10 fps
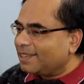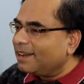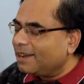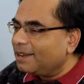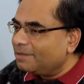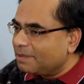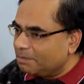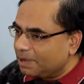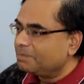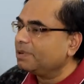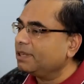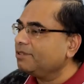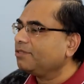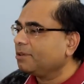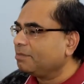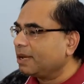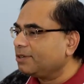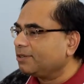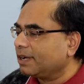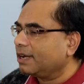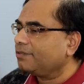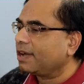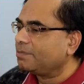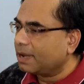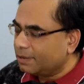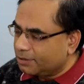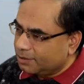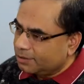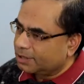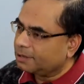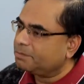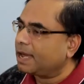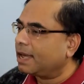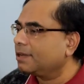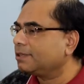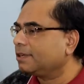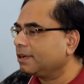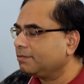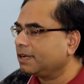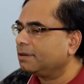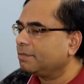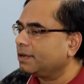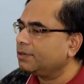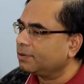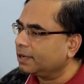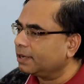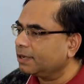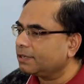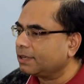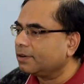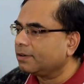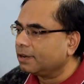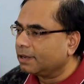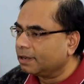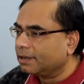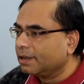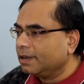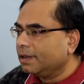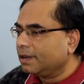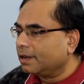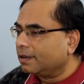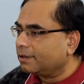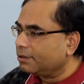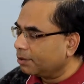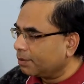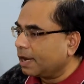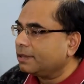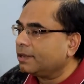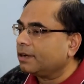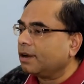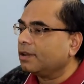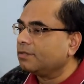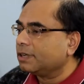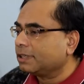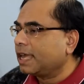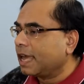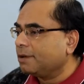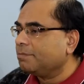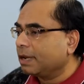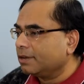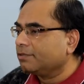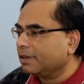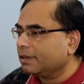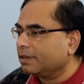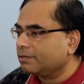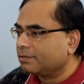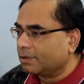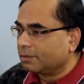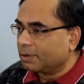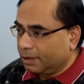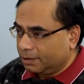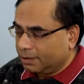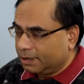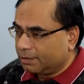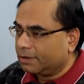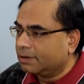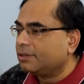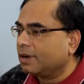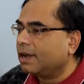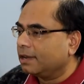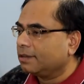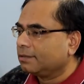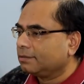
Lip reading: I'm a big believer in mentoring. I've had mentors in the past and I've done mentoring, etc. And you're right that all of us can benefit if we're willing to give it a try.